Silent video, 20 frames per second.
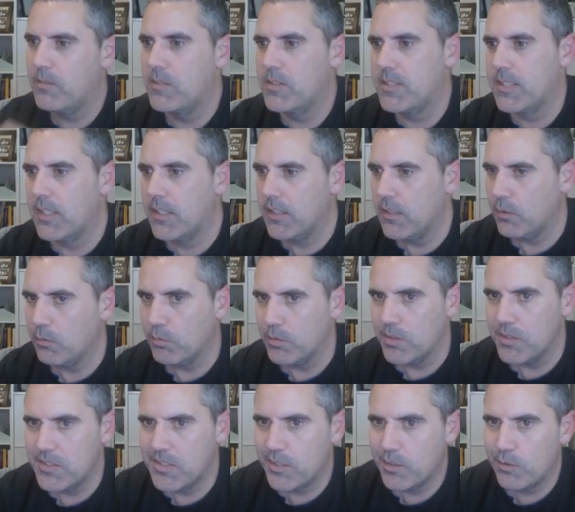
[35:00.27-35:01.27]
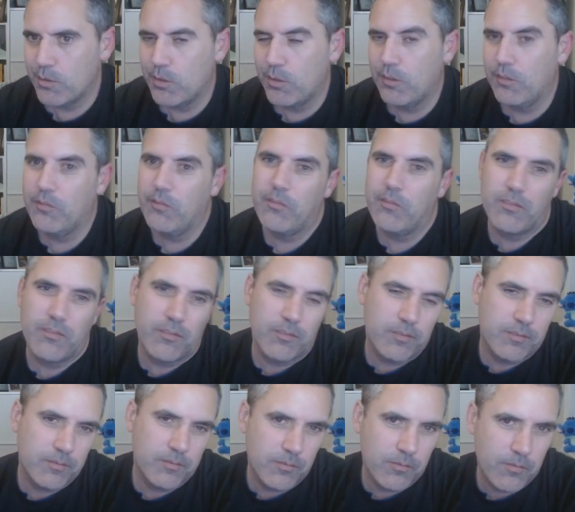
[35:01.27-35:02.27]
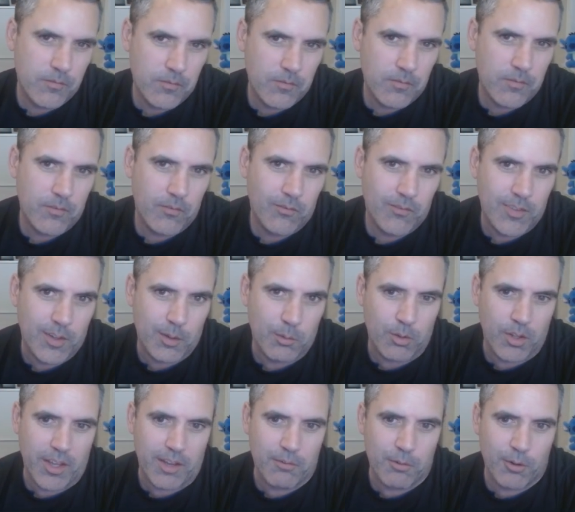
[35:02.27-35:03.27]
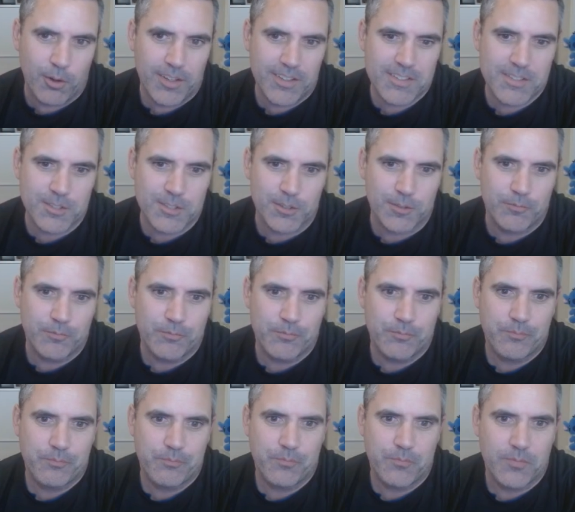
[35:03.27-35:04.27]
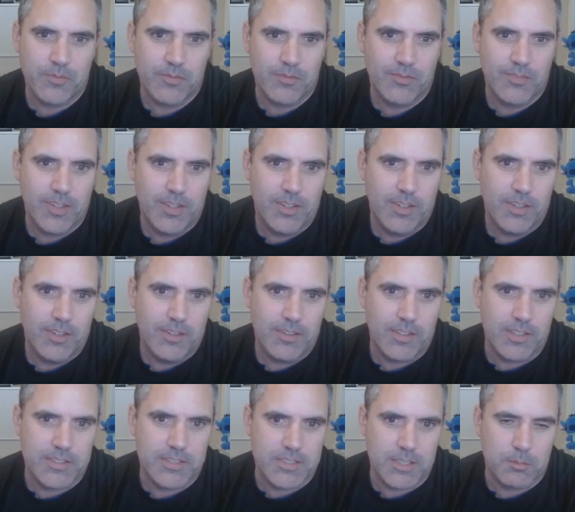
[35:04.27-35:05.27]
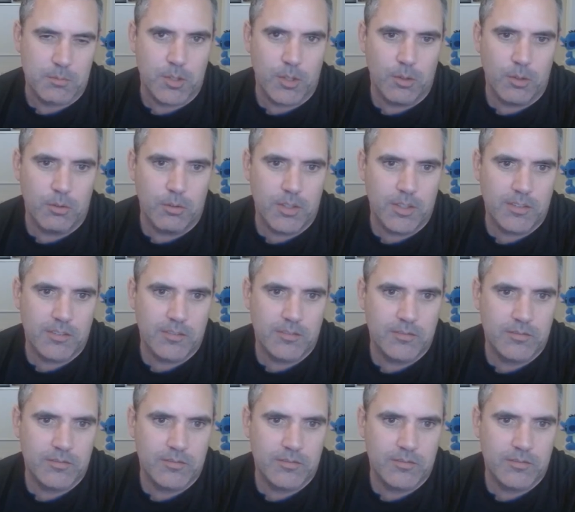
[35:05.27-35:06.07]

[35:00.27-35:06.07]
set it equal to 0, and we'll have our answer. Let's keep going.